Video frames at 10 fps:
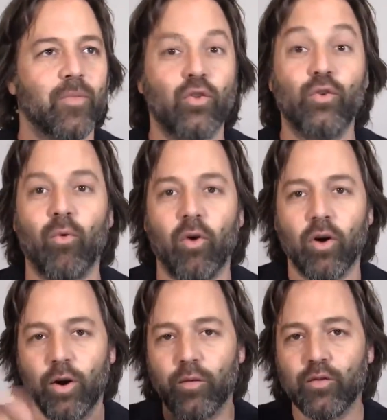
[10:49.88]

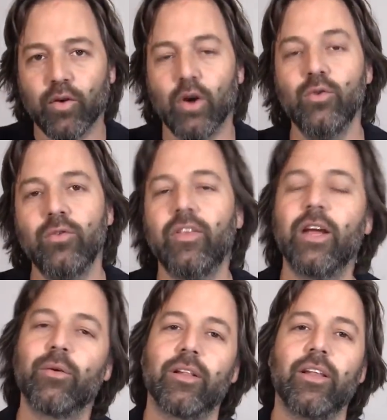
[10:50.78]
dwarves who
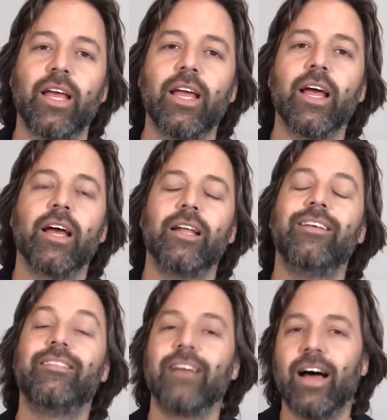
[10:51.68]
secretly
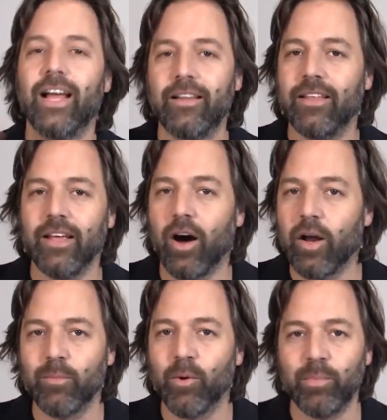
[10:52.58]
designed the
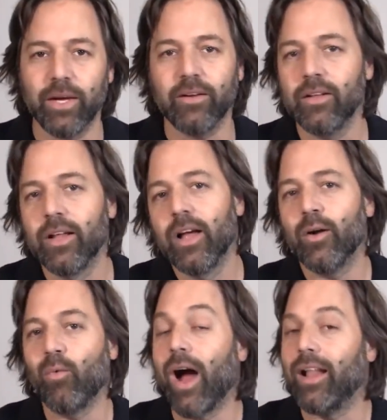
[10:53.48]
automobile
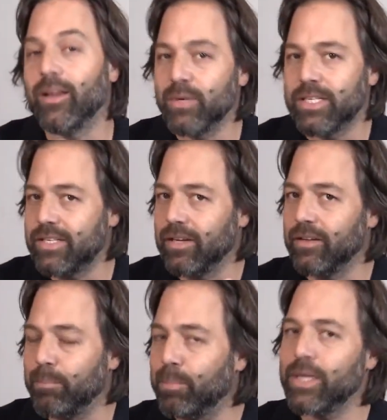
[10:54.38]
while it was
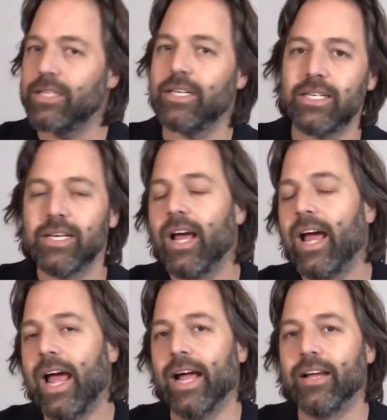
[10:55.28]
still implicit
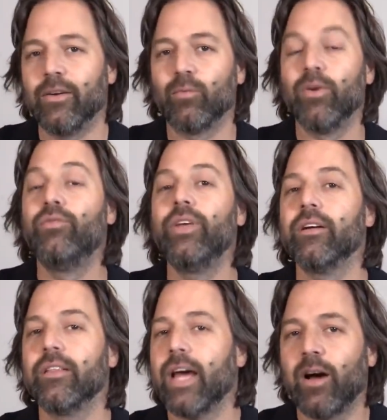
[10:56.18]
and
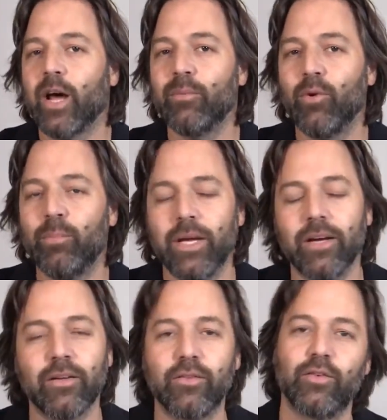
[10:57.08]
revealed that
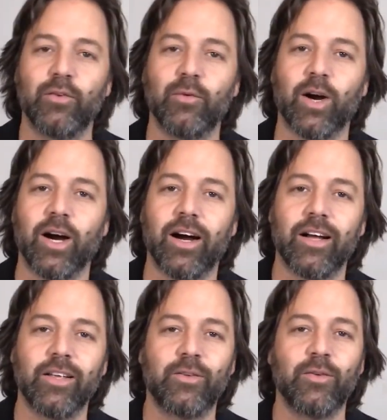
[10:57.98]
automobile
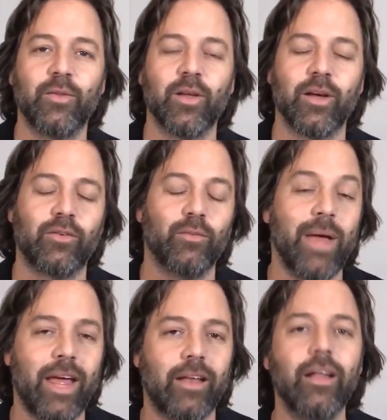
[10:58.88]
to
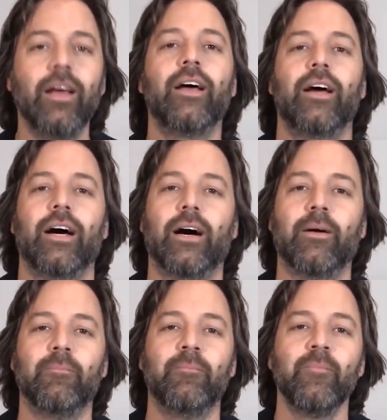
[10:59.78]
men.
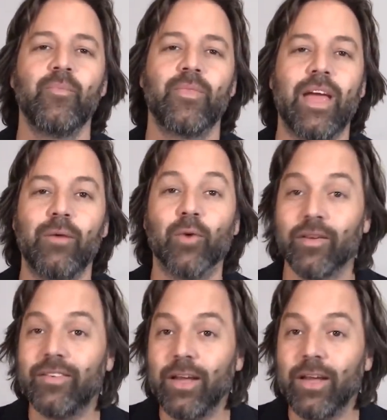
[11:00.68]
They were